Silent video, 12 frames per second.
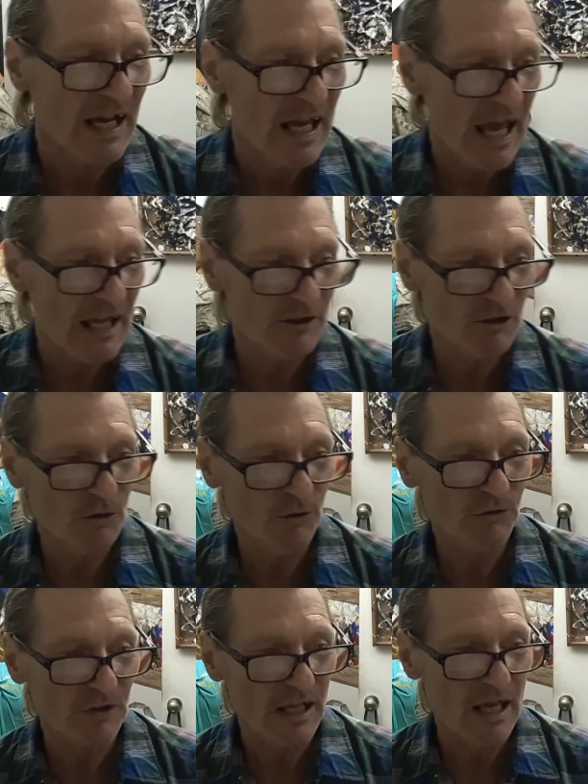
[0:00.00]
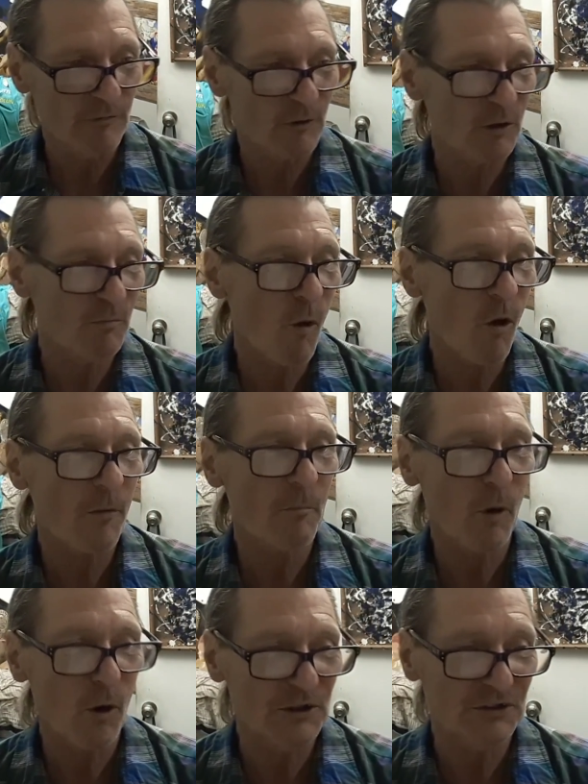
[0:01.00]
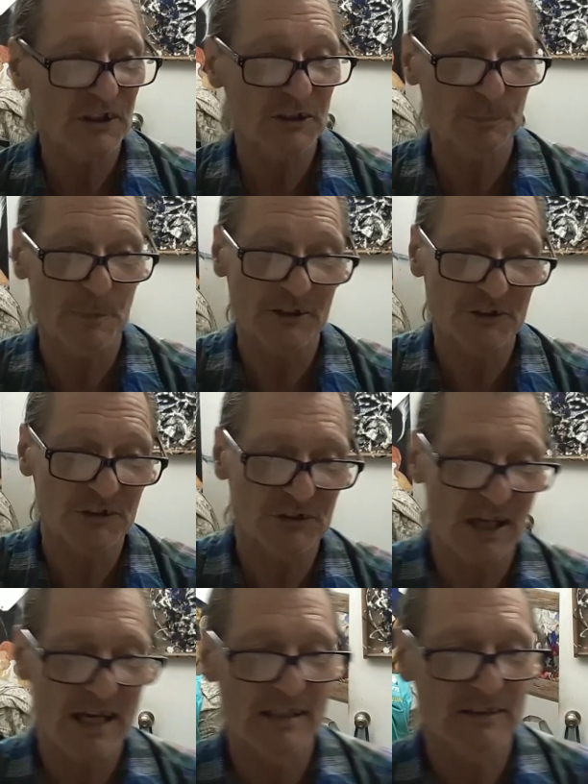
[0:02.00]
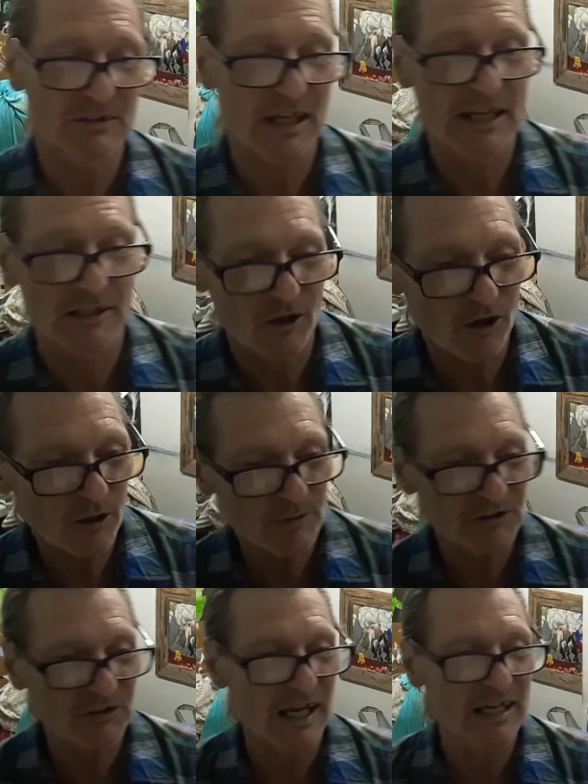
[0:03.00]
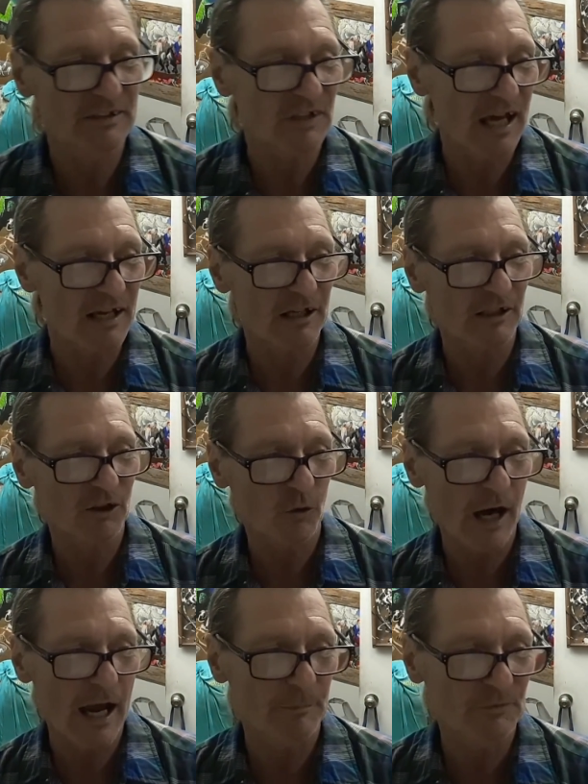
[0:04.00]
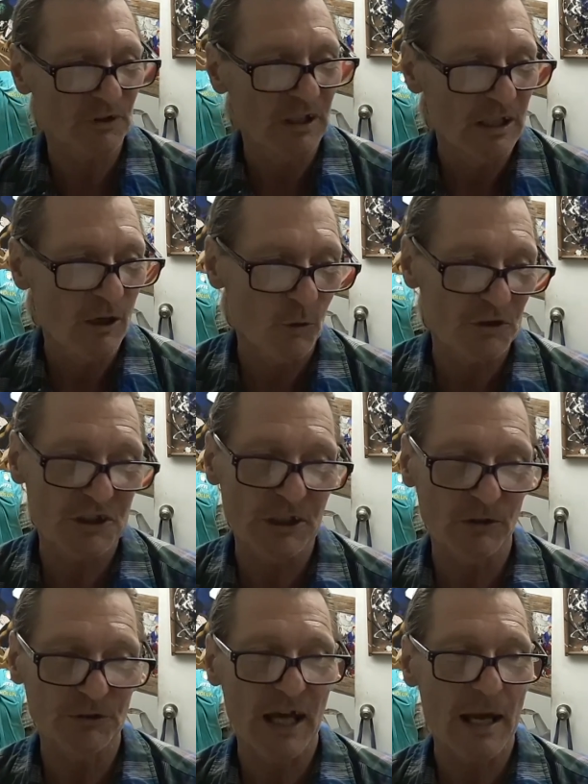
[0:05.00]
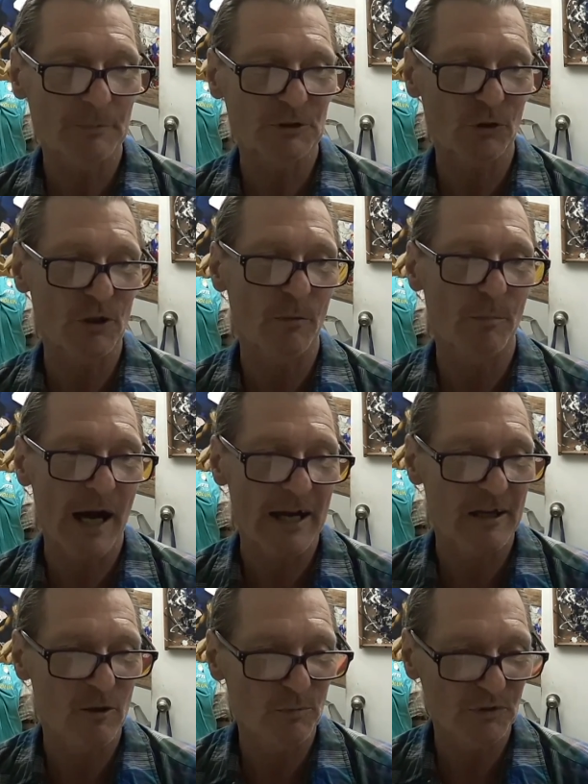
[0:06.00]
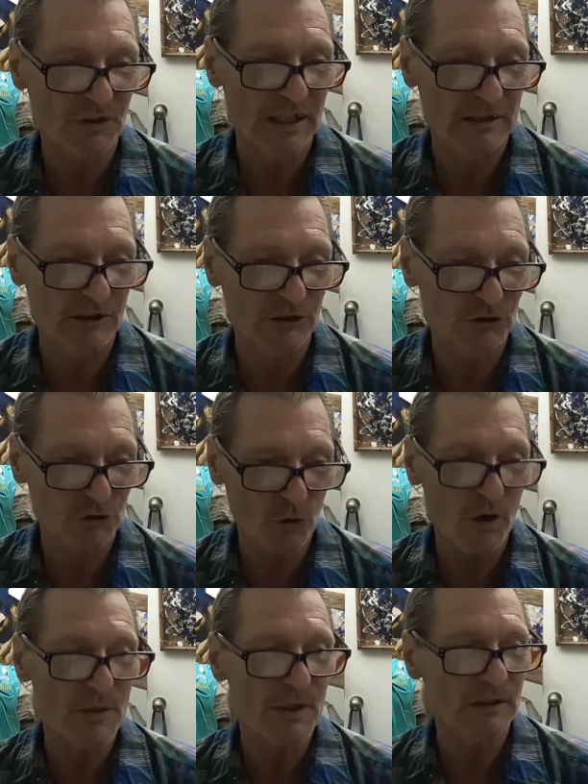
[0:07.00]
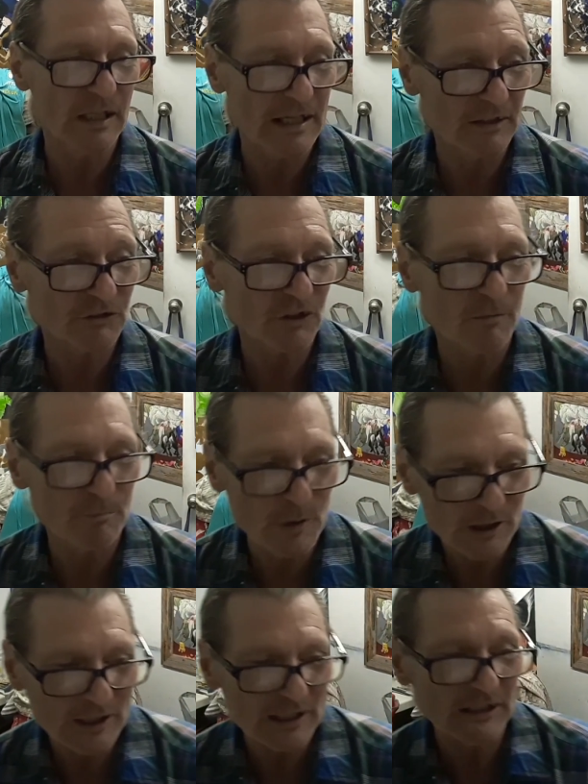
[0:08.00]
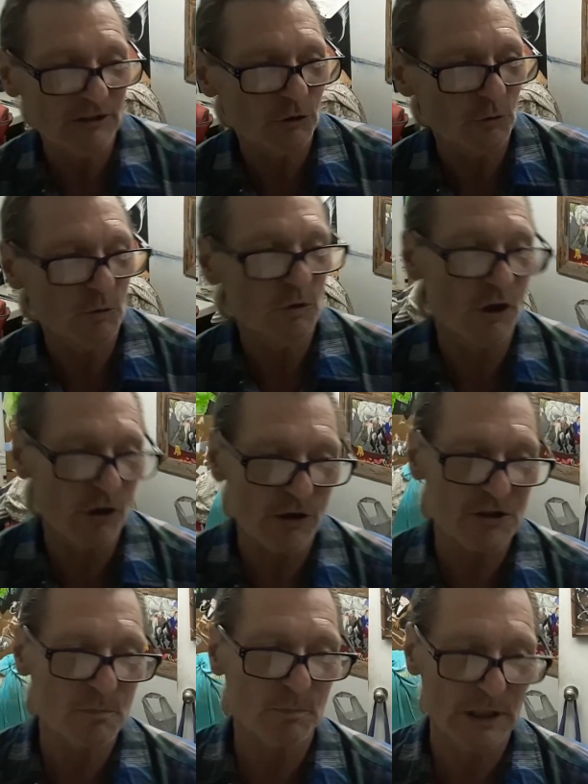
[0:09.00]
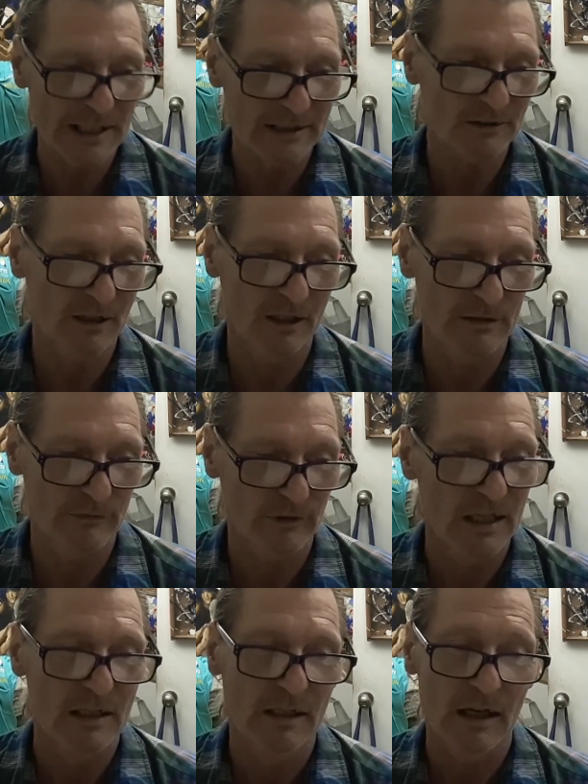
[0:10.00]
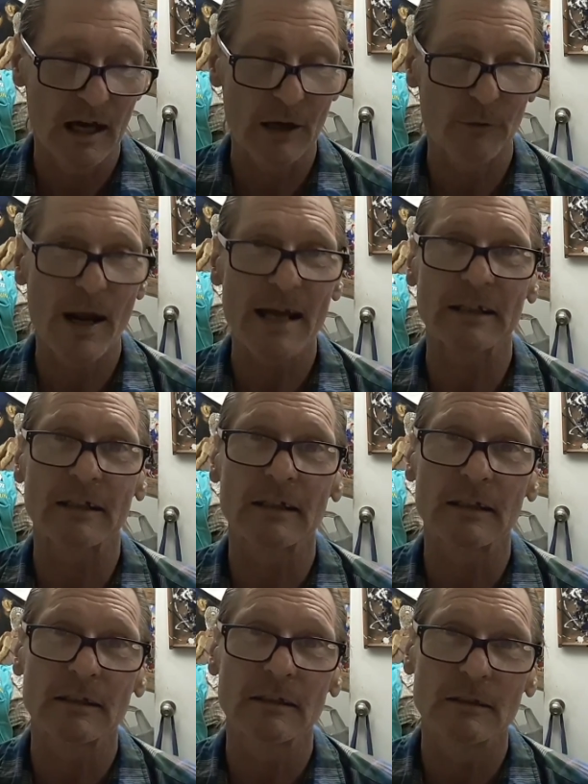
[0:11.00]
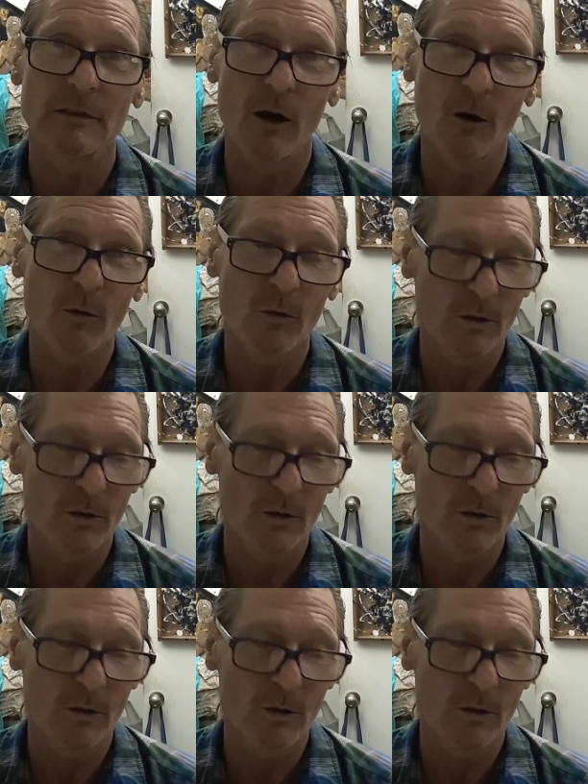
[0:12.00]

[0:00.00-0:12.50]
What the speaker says: and use ever more poisonous pesticides and herbicides on our crops, which kill topsoil biomes and destroy the land's ability to nourish plant life. Ironic, no?